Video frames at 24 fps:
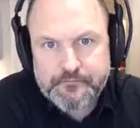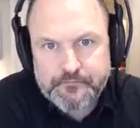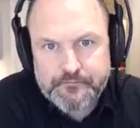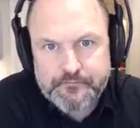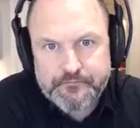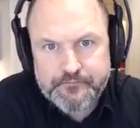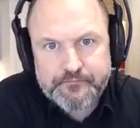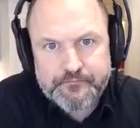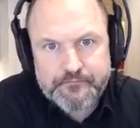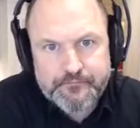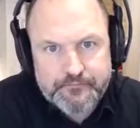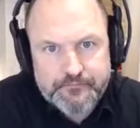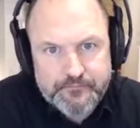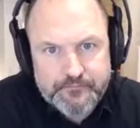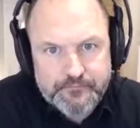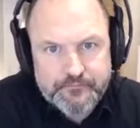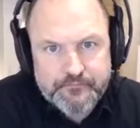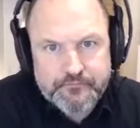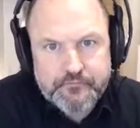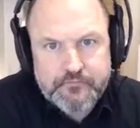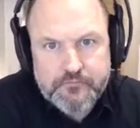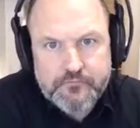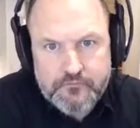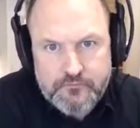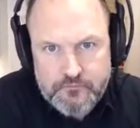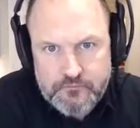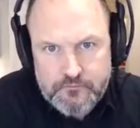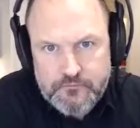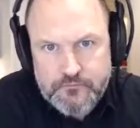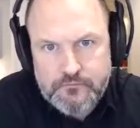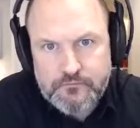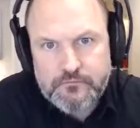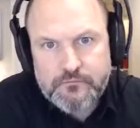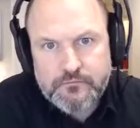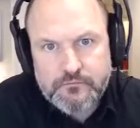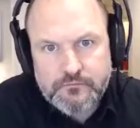
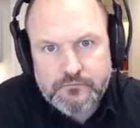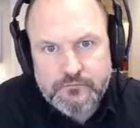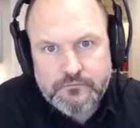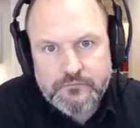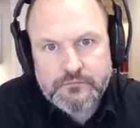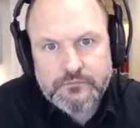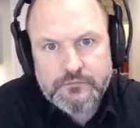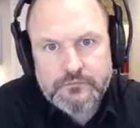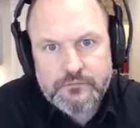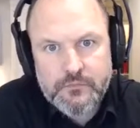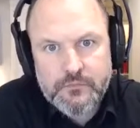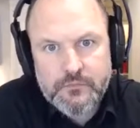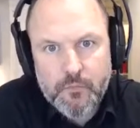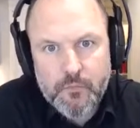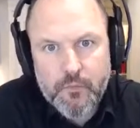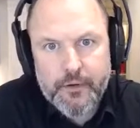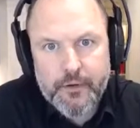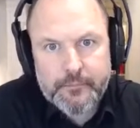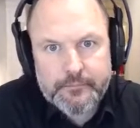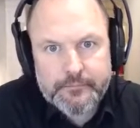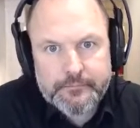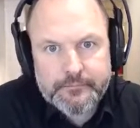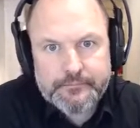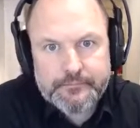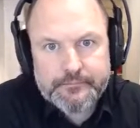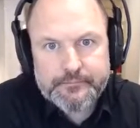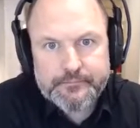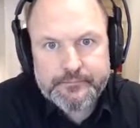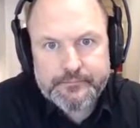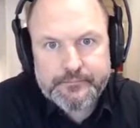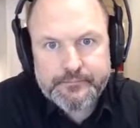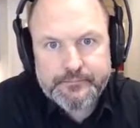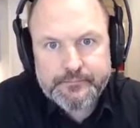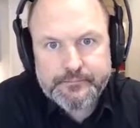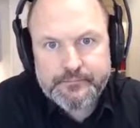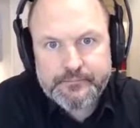
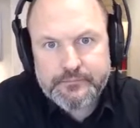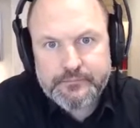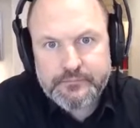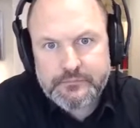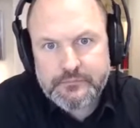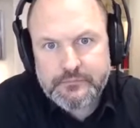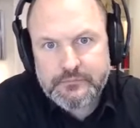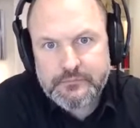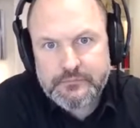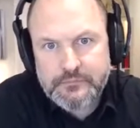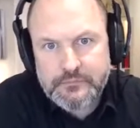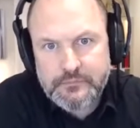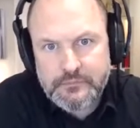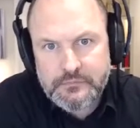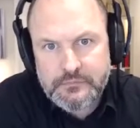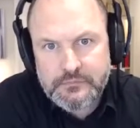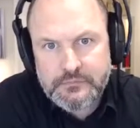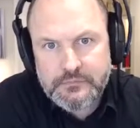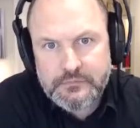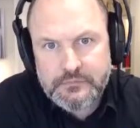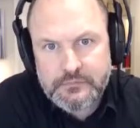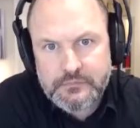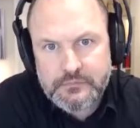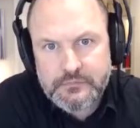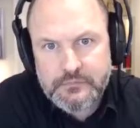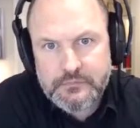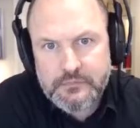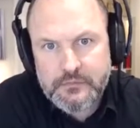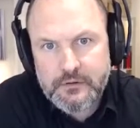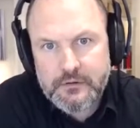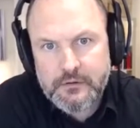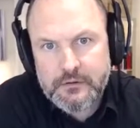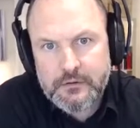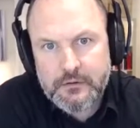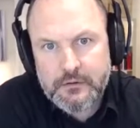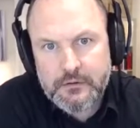
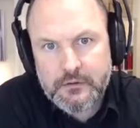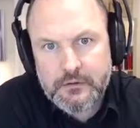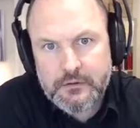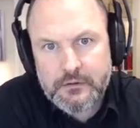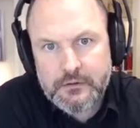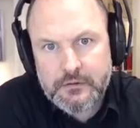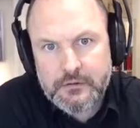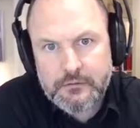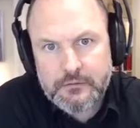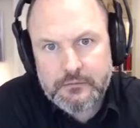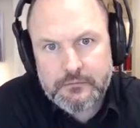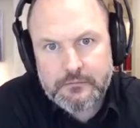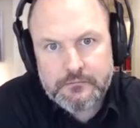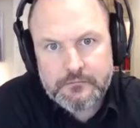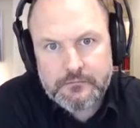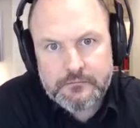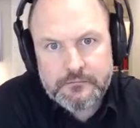No words are spoken by the person on screen.